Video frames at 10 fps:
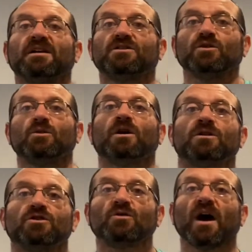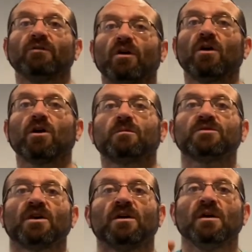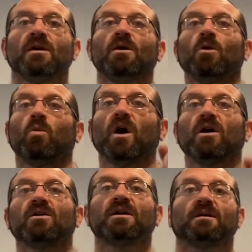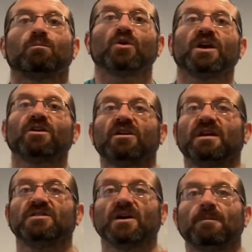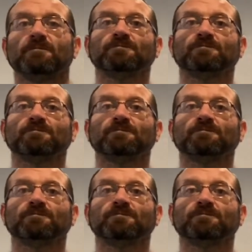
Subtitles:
to drive our arms while bringing our knees up.